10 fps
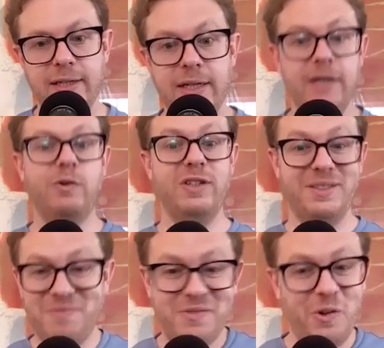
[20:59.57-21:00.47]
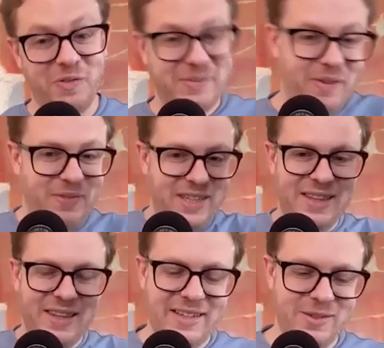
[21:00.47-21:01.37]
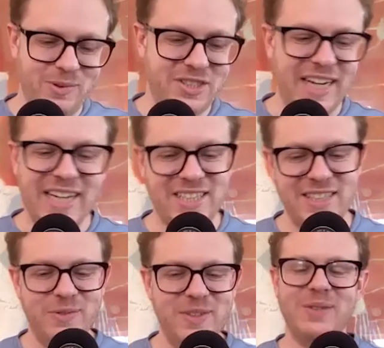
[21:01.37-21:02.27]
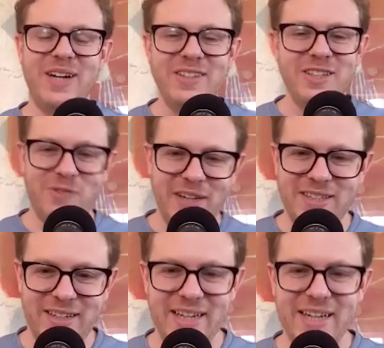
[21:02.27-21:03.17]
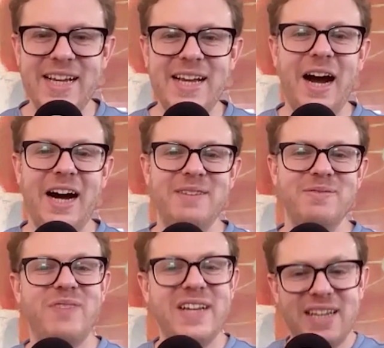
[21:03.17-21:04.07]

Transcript: Of course, hopefully maybe this will change and there'll be someone else's face on it. But